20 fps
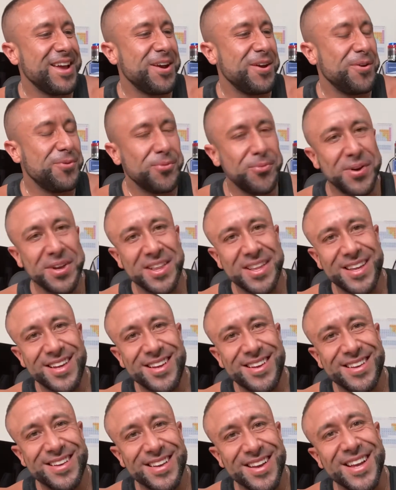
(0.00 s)
really,
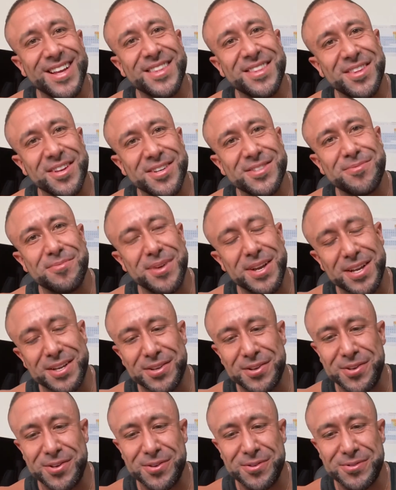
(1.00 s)
it does make a
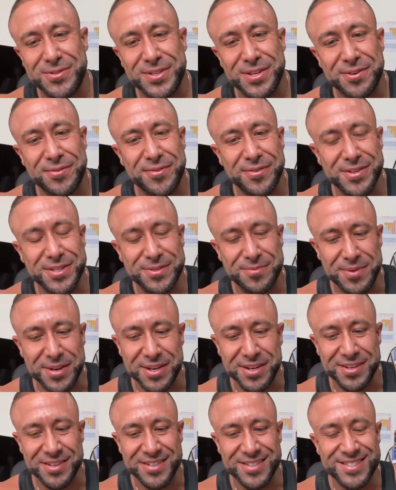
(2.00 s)
huge difference
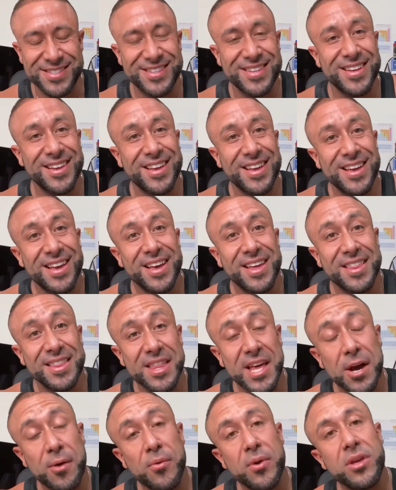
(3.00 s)
because
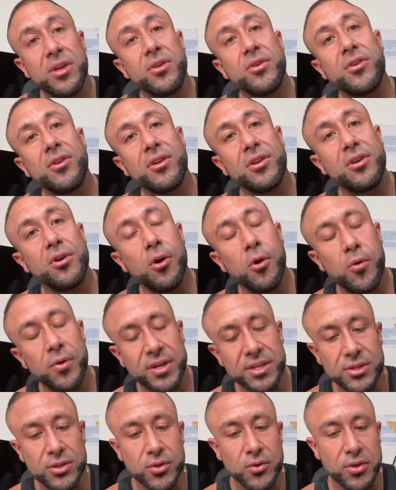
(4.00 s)
that way you could go
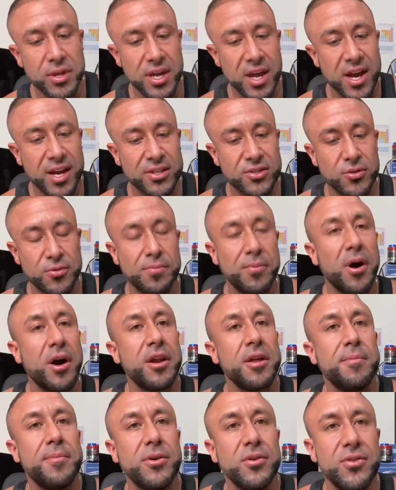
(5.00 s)
into the actual
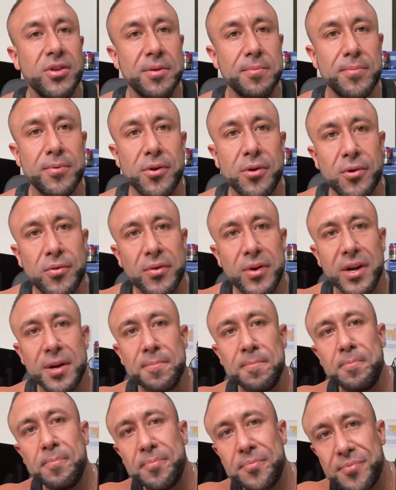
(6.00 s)
bodybuilding program
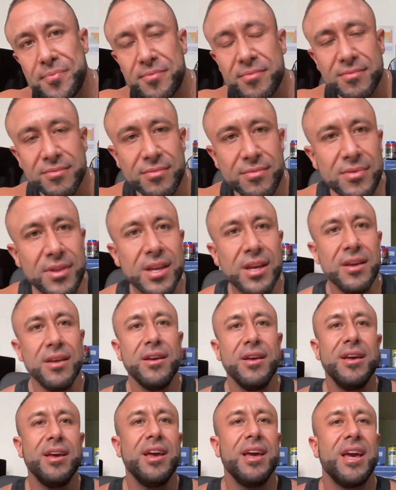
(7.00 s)

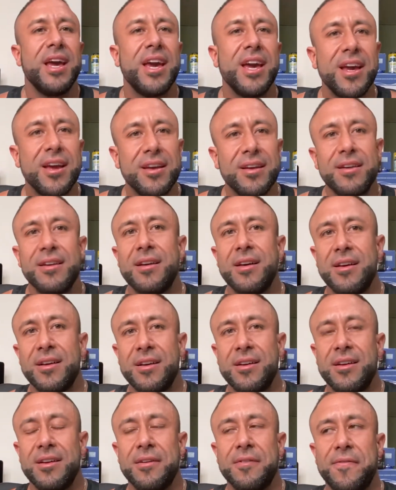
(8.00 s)
and
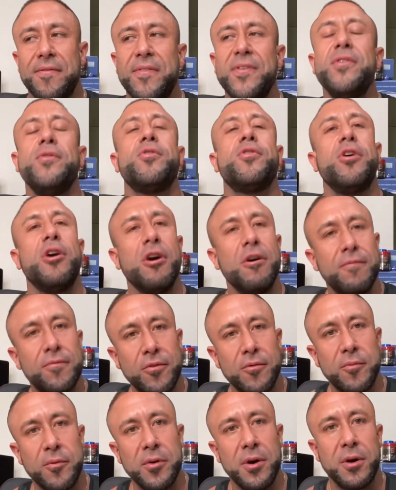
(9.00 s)
feel
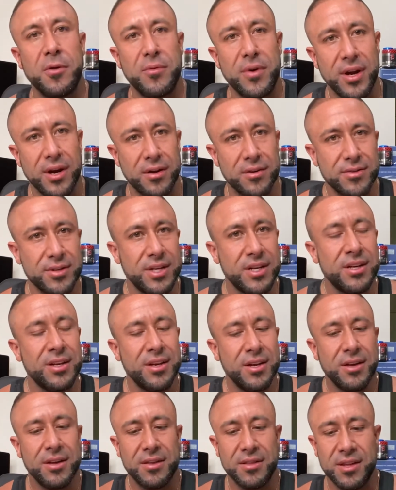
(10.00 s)
comfortable around
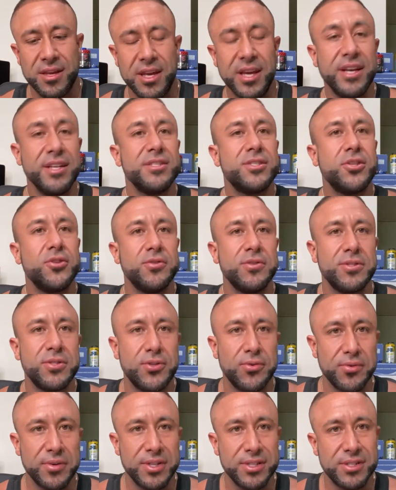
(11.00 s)
the insulin
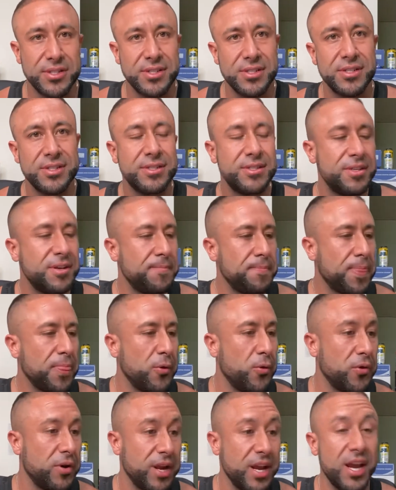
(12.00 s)
syringes
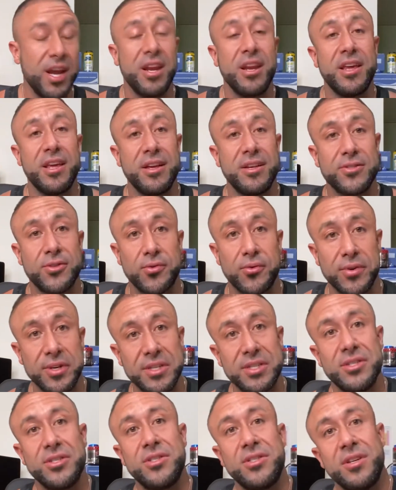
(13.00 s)
or any
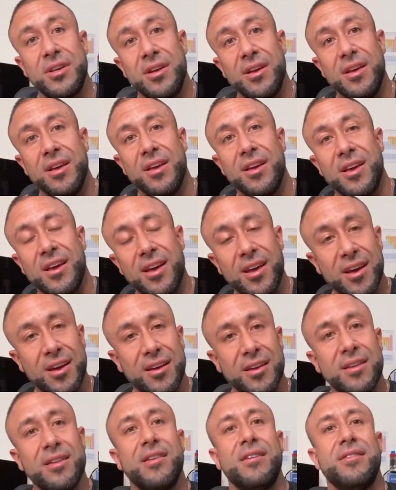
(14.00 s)
syringe, and